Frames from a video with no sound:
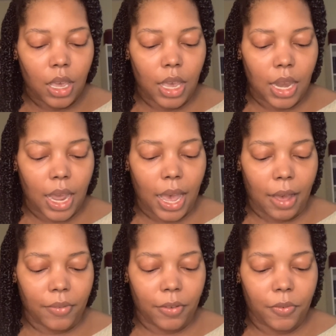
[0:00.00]
and
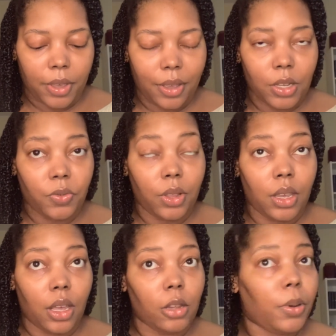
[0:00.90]
having feelings for
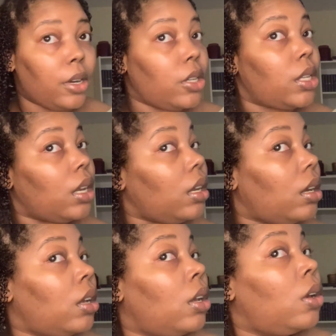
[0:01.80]
the other
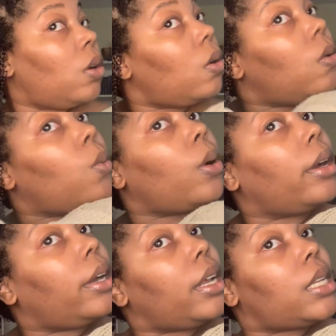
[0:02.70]
person,
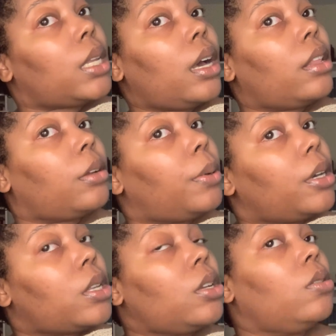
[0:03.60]
or it's the other
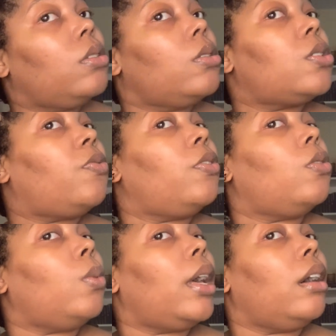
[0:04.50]
person who knows
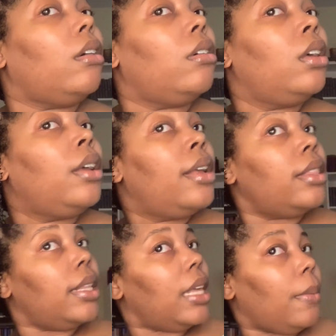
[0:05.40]
full well
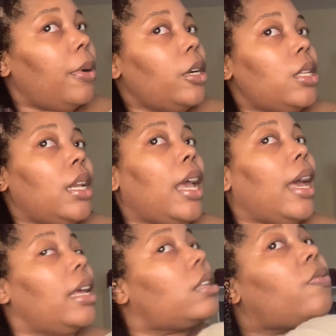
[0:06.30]
that that person
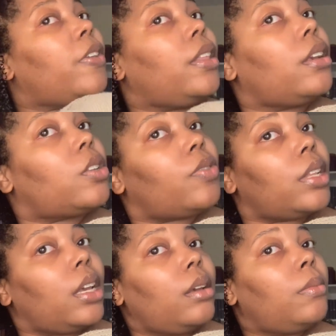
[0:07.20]
has feelings for
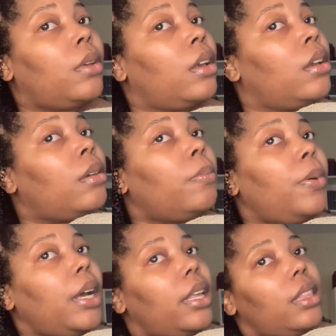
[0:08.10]
them,
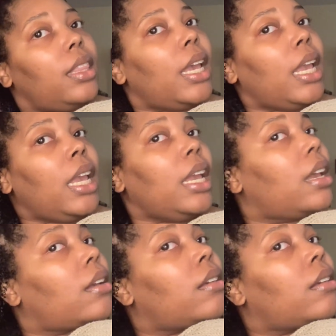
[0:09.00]
but they,